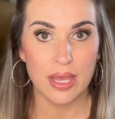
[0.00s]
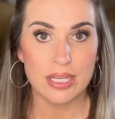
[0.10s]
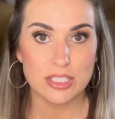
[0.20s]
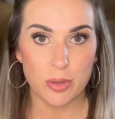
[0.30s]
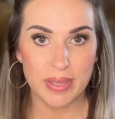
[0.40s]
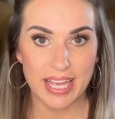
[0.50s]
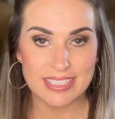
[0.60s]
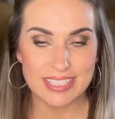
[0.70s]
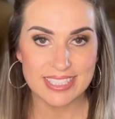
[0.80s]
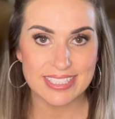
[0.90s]
So
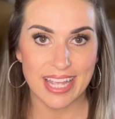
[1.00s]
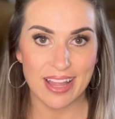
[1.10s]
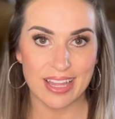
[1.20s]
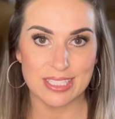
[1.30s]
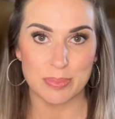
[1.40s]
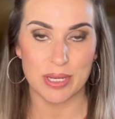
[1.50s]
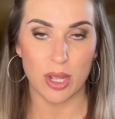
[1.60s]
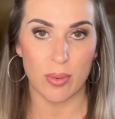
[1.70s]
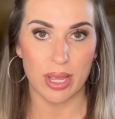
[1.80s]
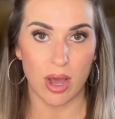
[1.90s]
because this sale has been
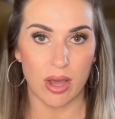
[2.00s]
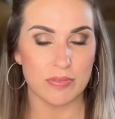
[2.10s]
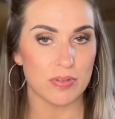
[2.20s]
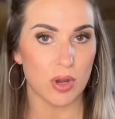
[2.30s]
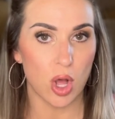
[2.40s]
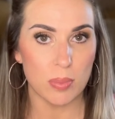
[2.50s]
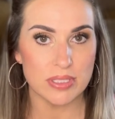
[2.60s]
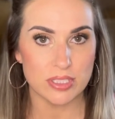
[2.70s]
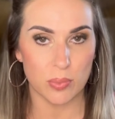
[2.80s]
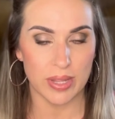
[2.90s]
going on for
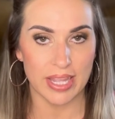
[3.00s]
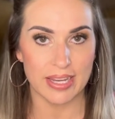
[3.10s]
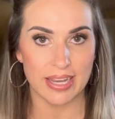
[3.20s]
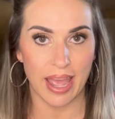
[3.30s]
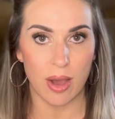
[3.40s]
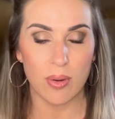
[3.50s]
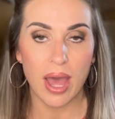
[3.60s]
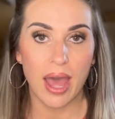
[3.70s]
almost a week now,